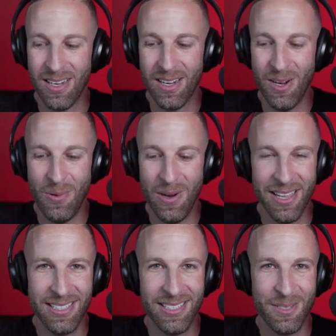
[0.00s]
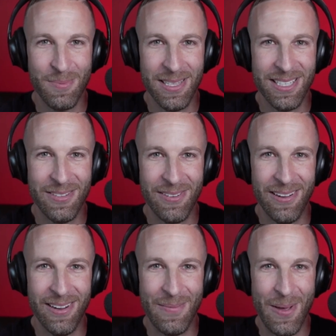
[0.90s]
Oh, wow, that's expensive.
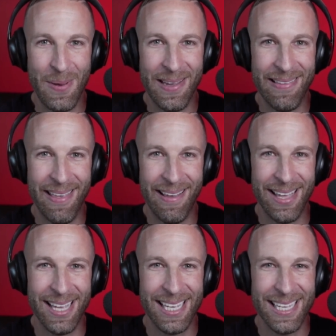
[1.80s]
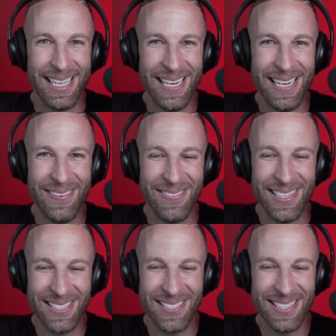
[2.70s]
Oh, I'm not paying that. Um, you
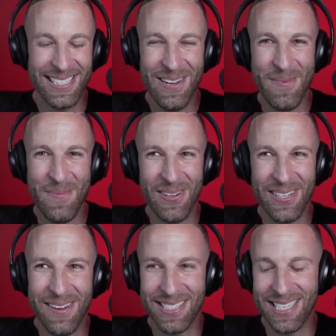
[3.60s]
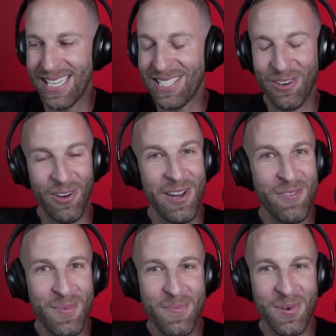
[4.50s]
know, so I tell people all the time, it's like, it's great
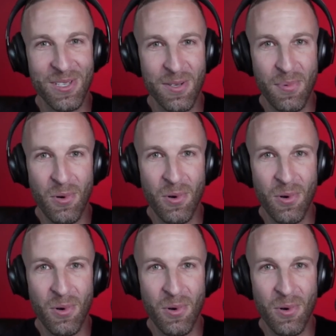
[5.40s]
for people to support,